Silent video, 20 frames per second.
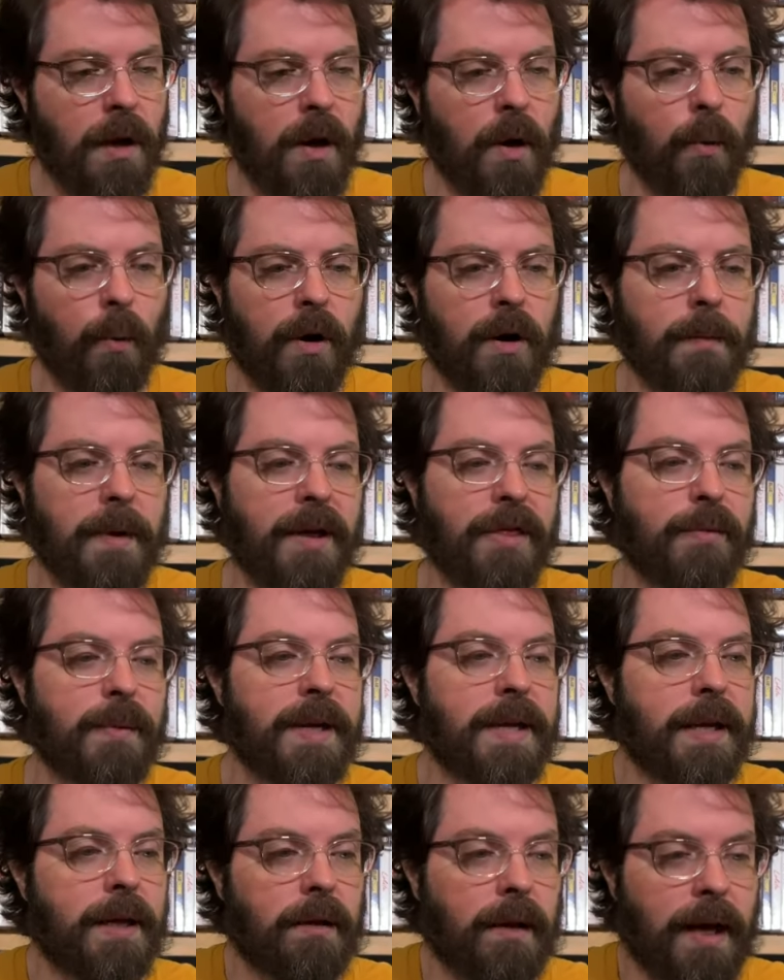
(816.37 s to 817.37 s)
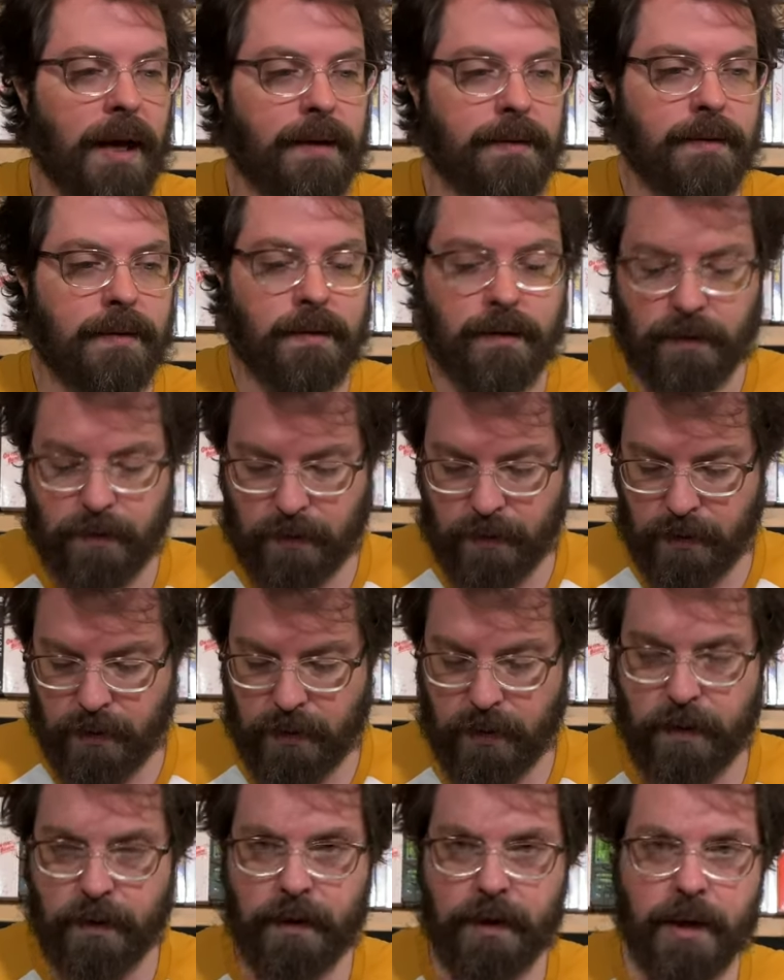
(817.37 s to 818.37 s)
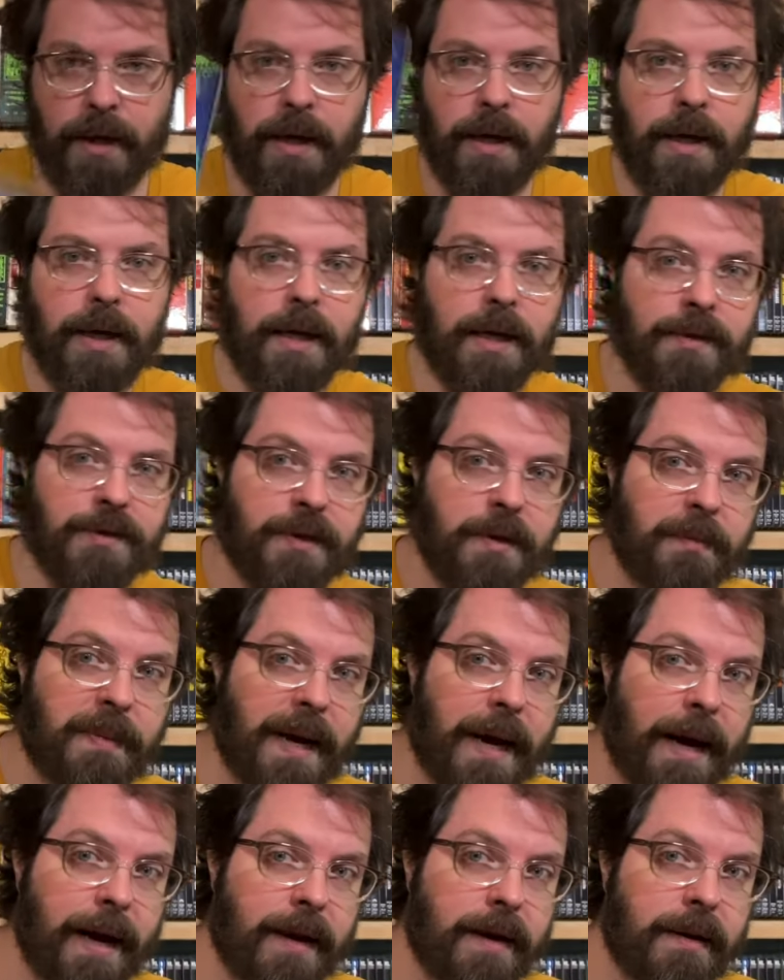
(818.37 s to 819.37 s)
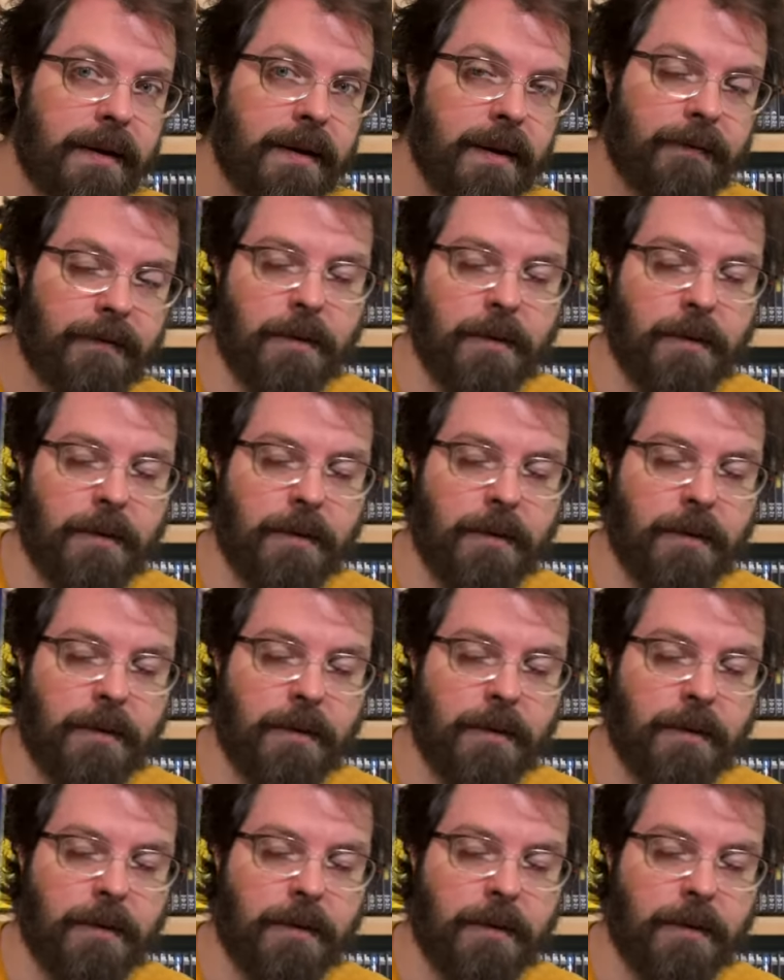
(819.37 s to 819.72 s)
where are my 3d glasses here's the back of the